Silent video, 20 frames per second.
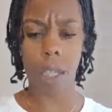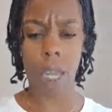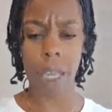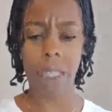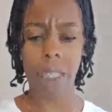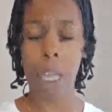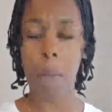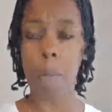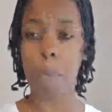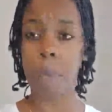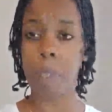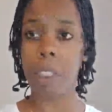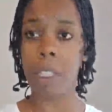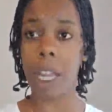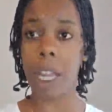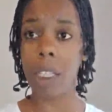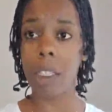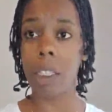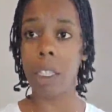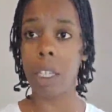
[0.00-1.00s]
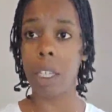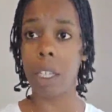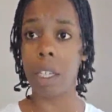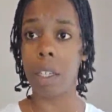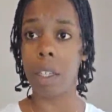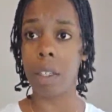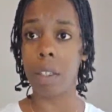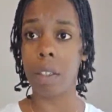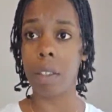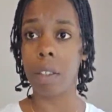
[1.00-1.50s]
That's that
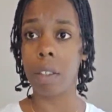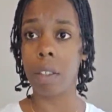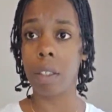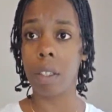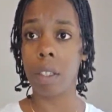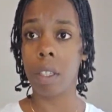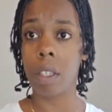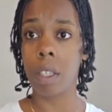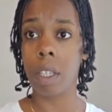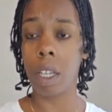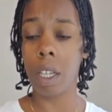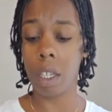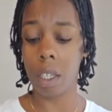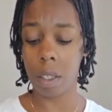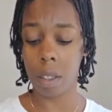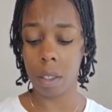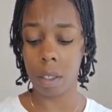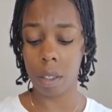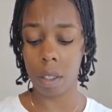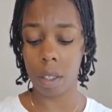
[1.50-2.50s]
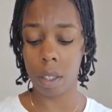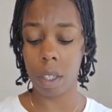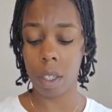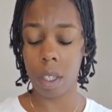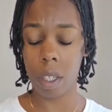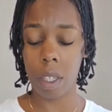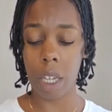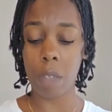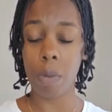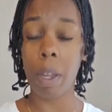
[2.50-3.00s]
projection here. Yep.
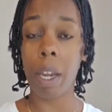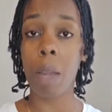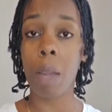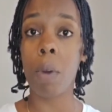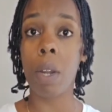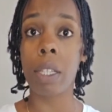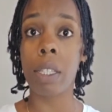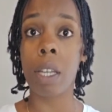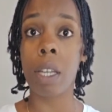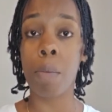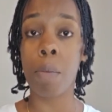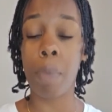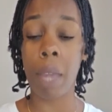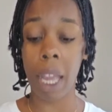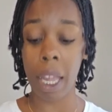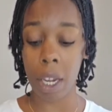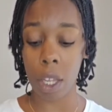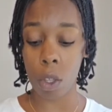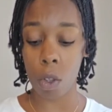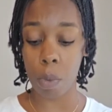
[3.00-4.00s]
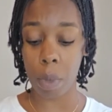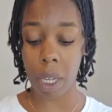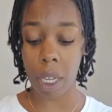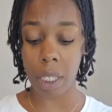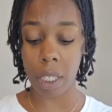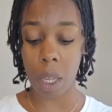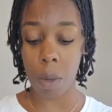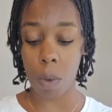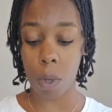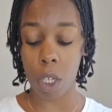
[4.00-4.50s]
That's why they wanted to abandon you,
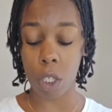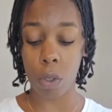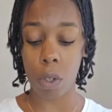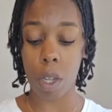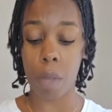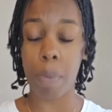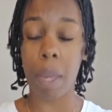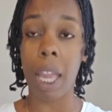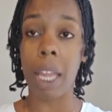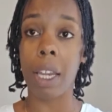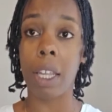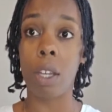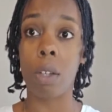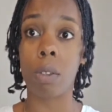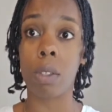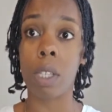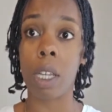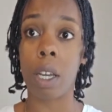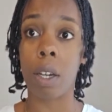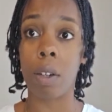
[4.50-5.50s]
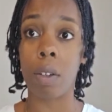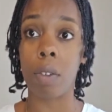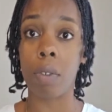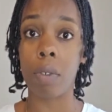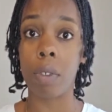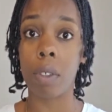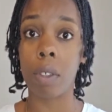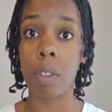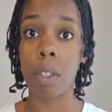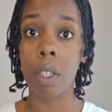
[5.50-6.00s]
because they wanted you to abandon
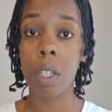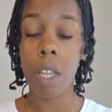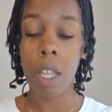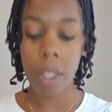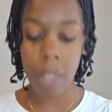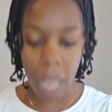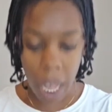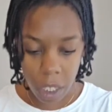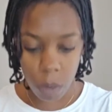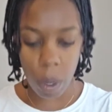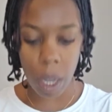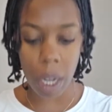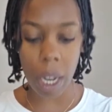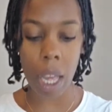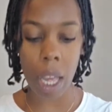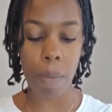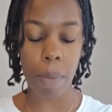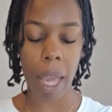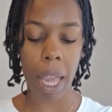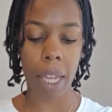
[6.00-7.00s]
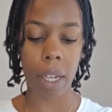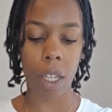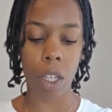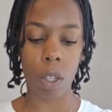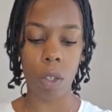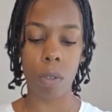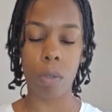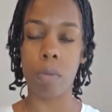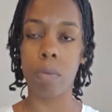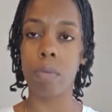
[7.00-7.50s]
yourself. That's why they abandon
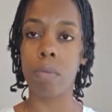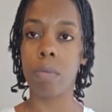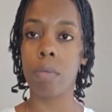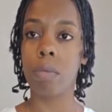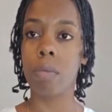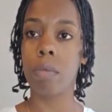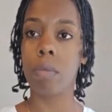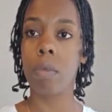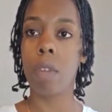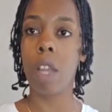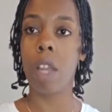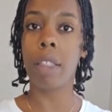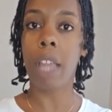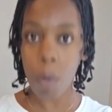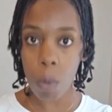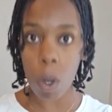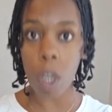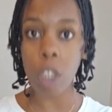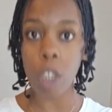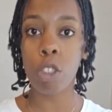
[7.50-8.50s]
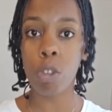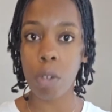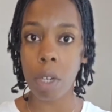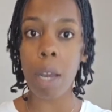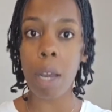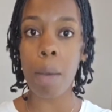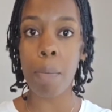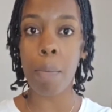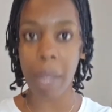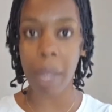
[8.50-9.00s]
you. They
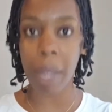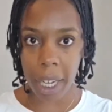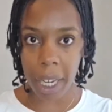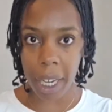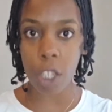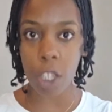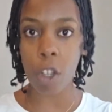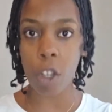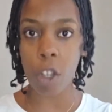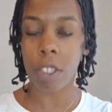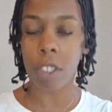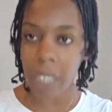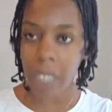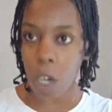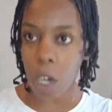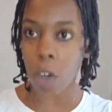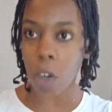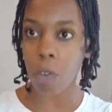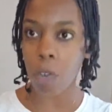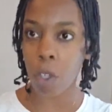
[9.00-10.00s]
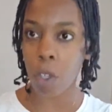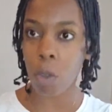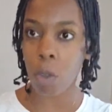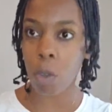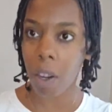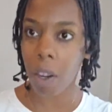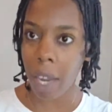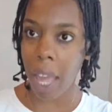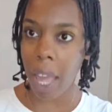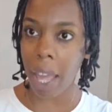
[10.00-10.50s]

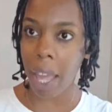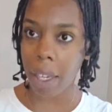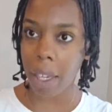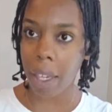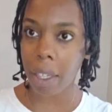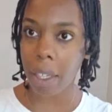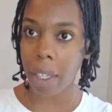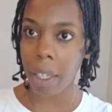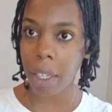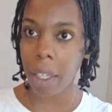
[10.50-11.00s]
want you to upset.